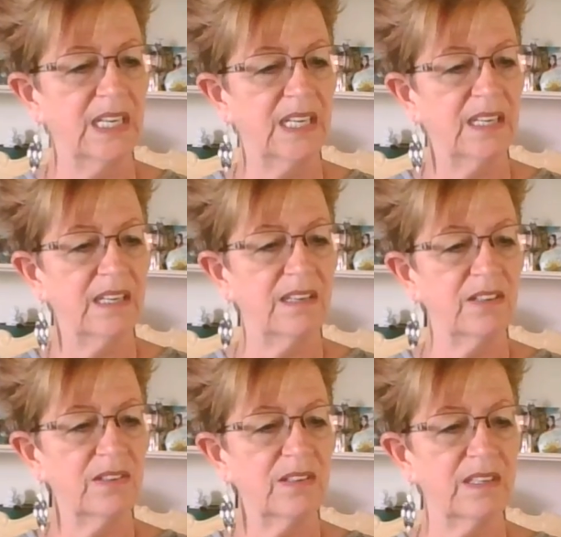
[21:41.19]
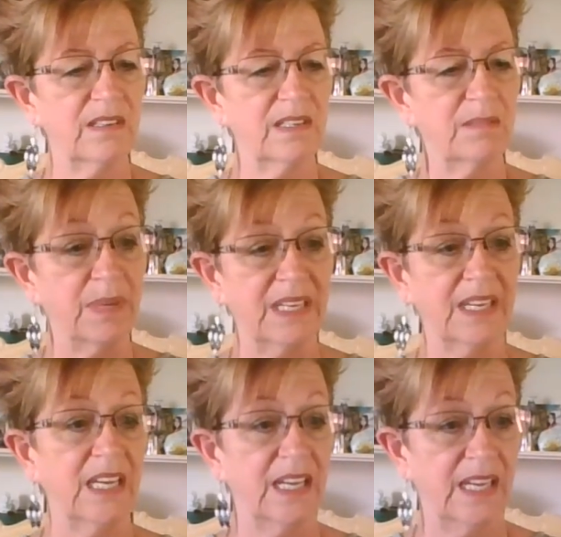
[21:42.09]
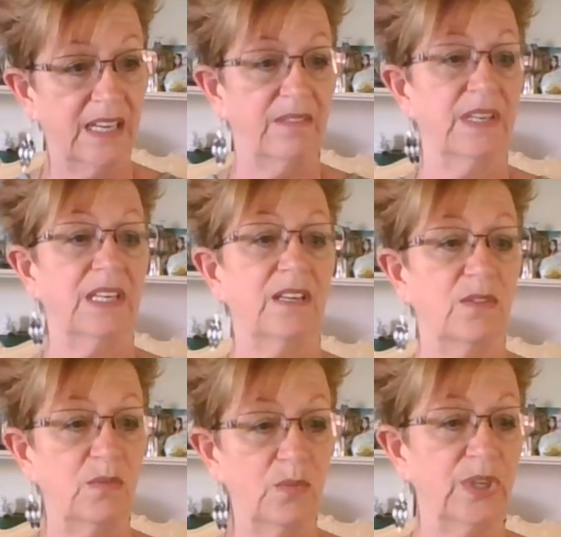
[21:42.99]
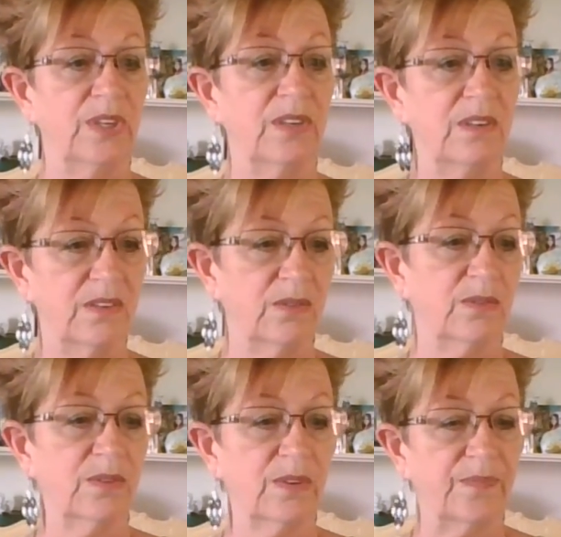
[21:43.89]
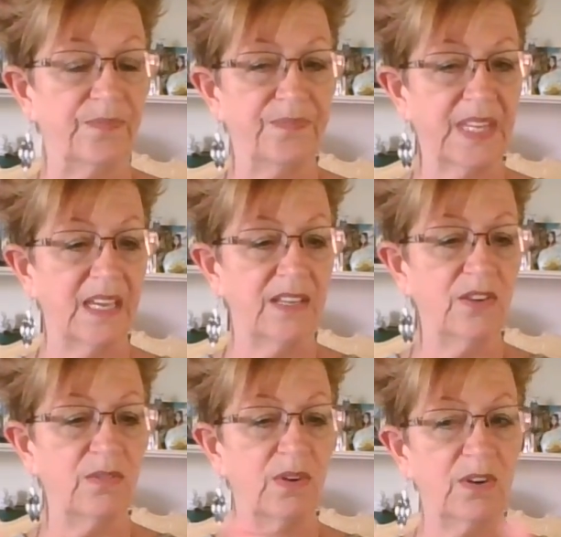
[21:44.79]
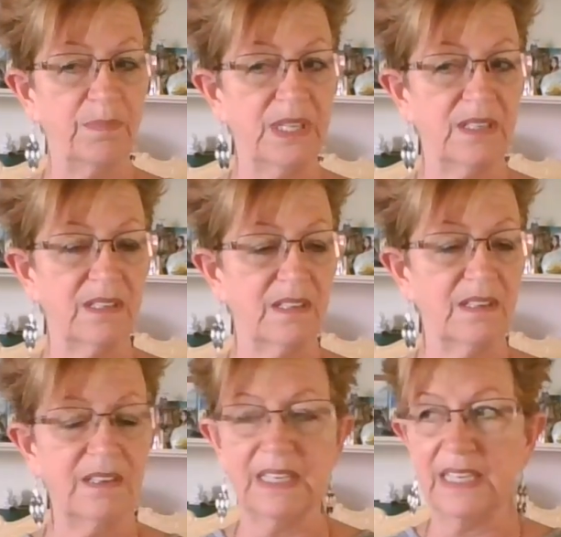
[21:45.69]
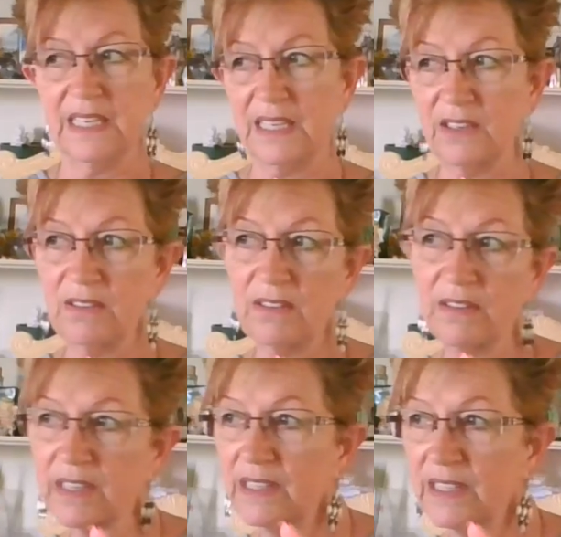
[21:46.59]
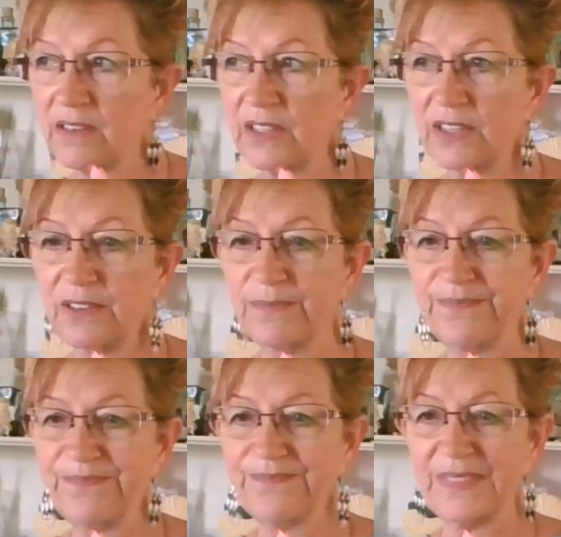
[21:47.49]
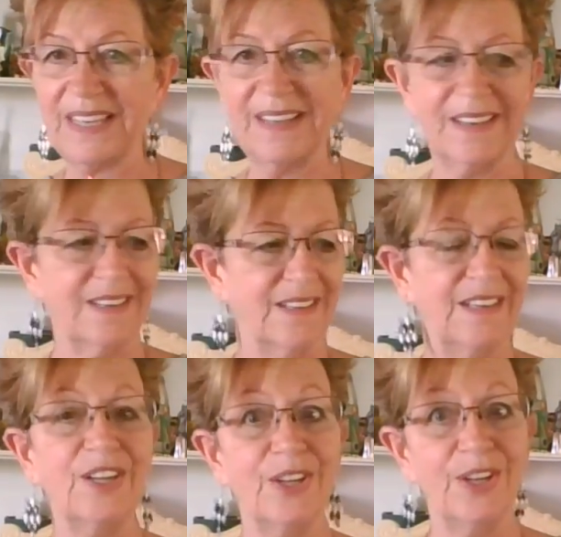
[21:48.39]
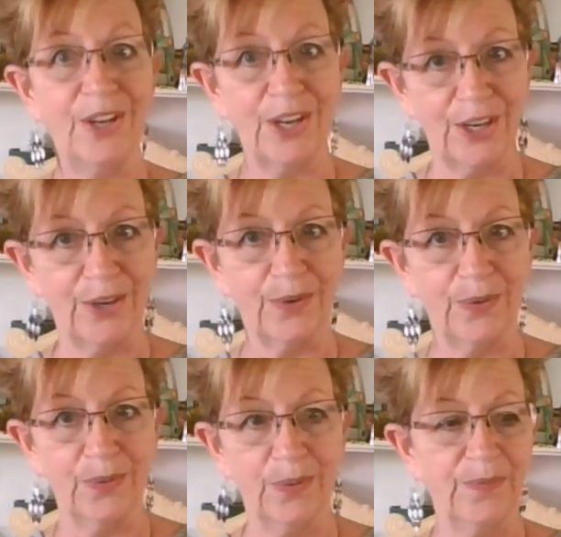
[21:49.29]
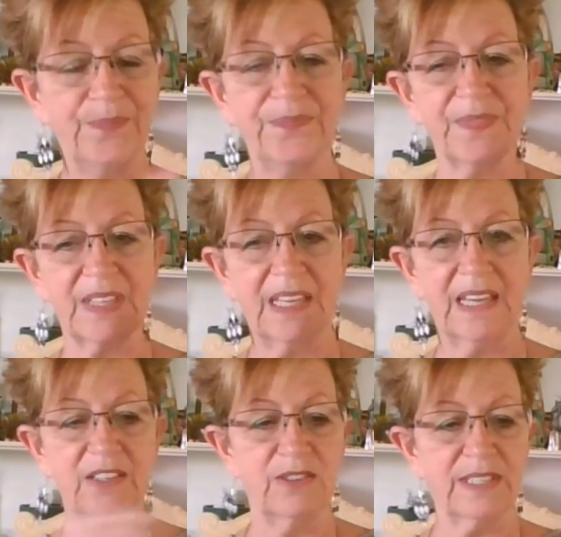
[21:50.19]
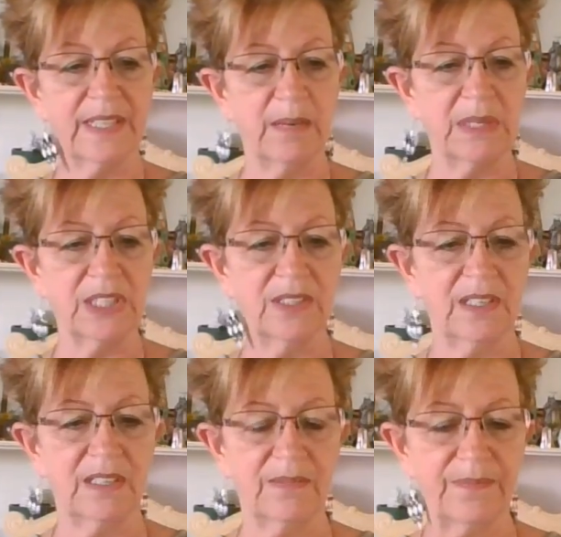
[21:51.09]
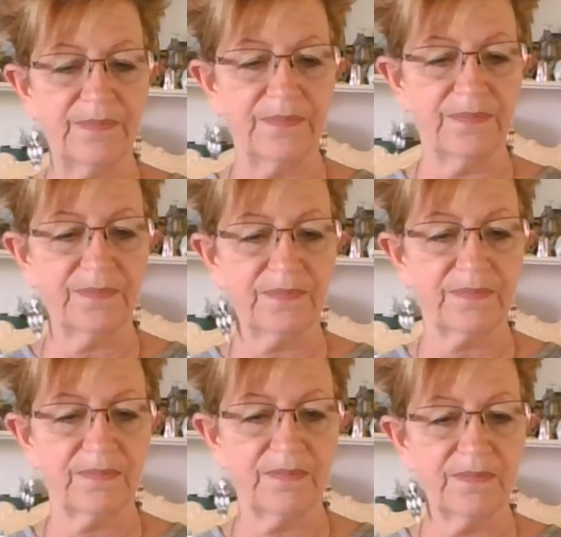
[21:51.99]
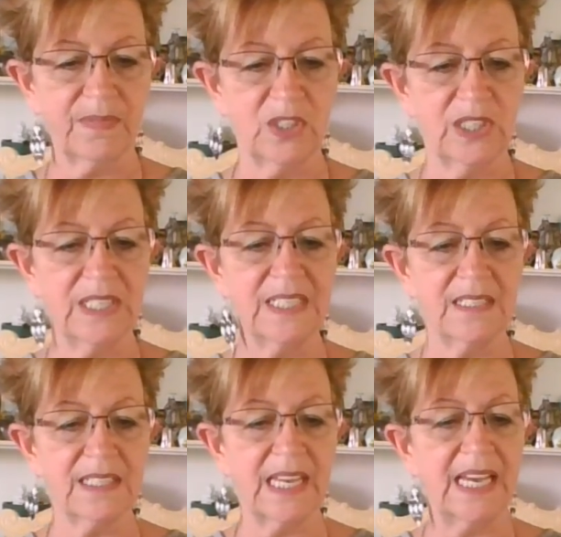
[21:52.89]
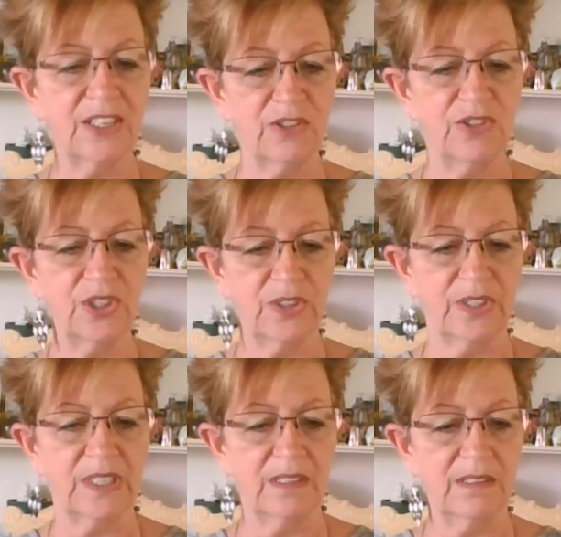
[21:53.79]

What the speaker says: And big, heavy wooden door. And you open it and you look in there and you go, no. And you slam it shut. She says, as you should.